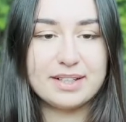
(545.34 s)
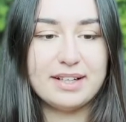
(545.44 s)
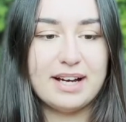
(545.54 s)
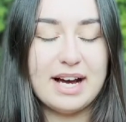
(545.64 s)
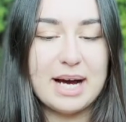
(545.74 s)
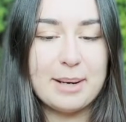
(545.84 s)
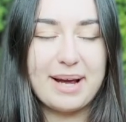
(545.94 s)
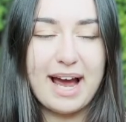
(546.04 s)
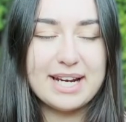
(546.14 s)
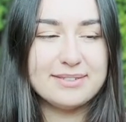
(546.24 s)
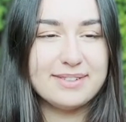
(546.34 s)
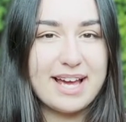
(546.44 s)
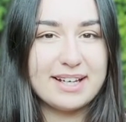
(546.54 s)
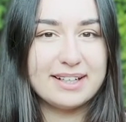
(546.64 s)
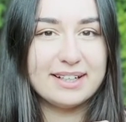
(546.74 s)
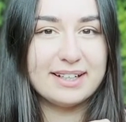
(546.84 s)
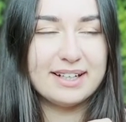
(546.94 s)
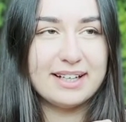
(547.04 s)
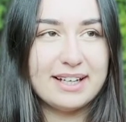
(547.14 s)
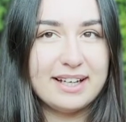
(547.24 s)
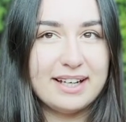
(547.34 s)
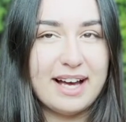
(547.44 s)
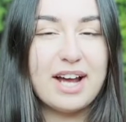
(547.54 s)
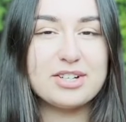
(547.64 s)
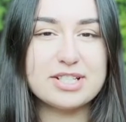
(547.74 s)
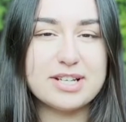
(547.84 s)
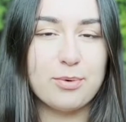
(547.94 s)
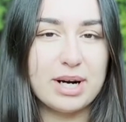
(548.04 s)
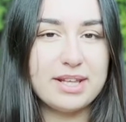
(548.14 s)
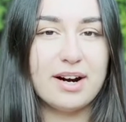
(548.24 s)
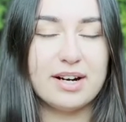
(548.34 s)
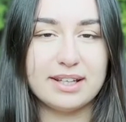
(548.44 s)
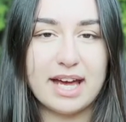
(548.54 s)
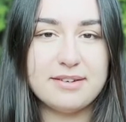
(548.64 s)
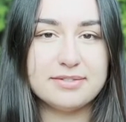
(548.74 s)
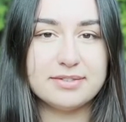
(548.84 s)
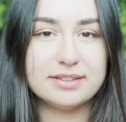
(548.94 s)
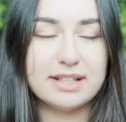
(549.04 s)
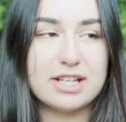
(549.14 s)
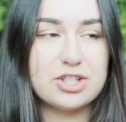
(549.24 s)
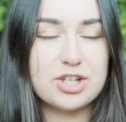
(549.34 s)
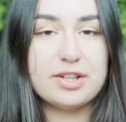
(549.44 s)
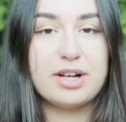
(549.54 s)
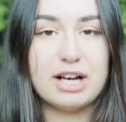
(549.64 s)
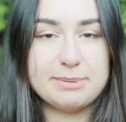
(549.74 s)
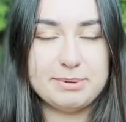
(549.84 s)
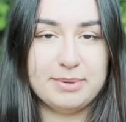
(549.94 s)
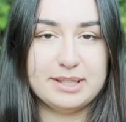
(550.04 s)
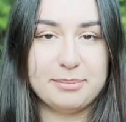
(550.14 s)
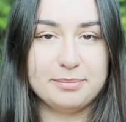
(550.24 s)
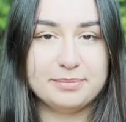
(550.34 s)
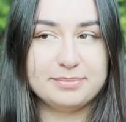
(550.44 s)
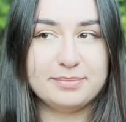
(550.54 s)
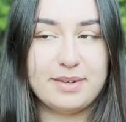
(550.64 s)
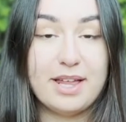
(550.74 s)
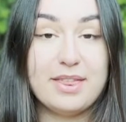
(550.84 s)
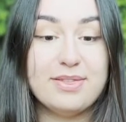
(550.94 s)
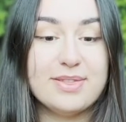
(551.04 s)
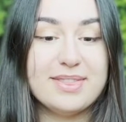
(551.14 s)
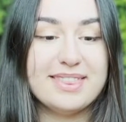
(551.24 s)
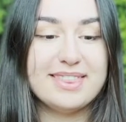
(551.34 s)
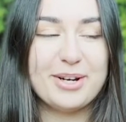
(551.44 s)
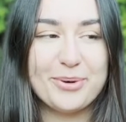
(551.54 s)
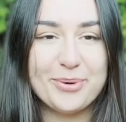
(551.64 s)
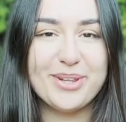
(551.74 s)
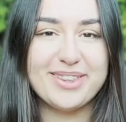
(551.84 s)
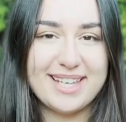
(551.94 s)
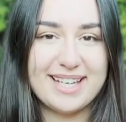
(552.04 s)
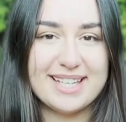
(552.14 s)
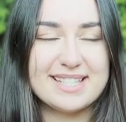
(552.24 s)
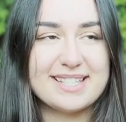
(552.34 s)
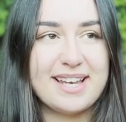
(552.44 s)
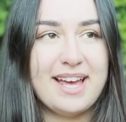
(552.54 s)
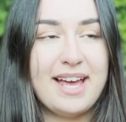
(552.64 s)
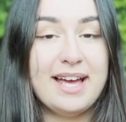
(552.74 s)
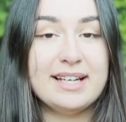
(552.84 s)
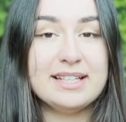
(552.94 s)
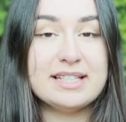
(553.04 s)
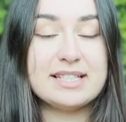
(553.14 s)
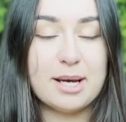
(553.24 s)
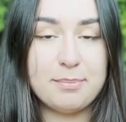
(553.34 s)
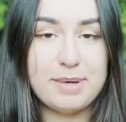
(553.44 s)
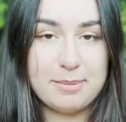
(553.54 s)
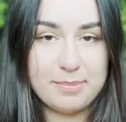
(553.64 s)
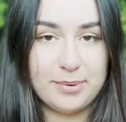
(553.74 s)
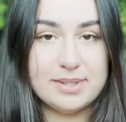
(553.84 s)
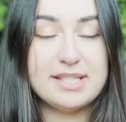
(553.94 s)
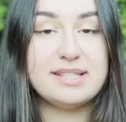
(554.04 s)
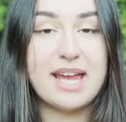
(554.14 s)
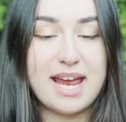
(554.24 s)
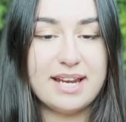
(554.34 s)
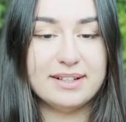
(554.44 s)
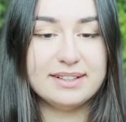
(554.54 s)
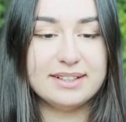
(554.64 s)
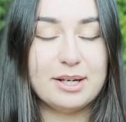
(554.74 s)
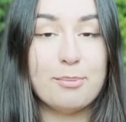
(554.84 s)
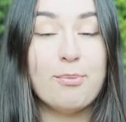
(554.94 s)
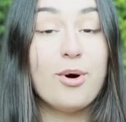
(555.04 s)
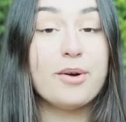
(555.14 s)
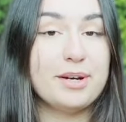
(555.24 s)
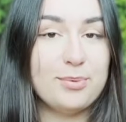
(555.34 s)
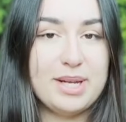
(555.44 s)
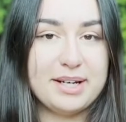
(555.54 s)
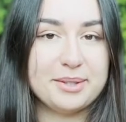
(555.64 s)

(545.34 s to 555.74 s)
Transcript: kind of like understand where they are in life and share the gospel with them. The cool thing is, some people stayed more than a week,